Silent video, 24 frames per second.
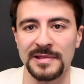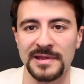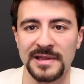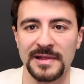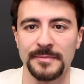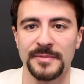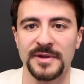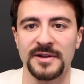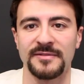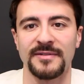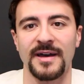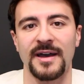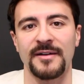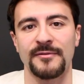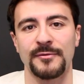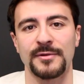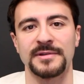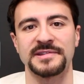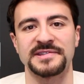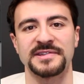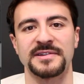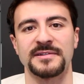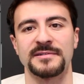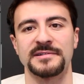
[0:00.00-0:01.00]
little bit of
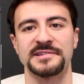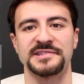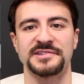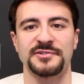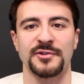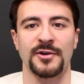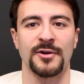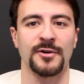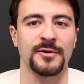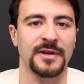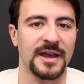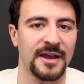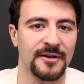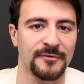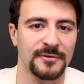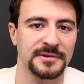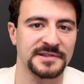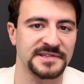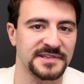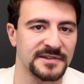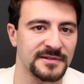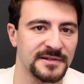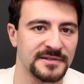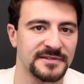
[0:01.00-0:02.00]
every single stroke,
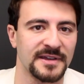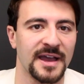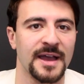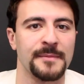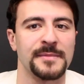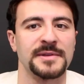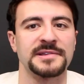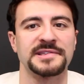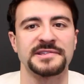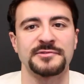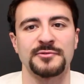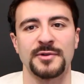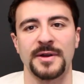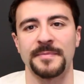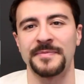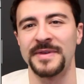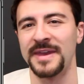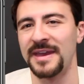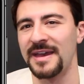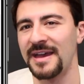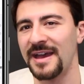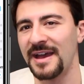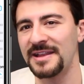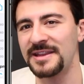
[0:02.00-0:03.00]
every single time you swim.
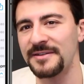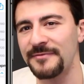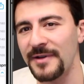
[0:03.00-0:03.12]
It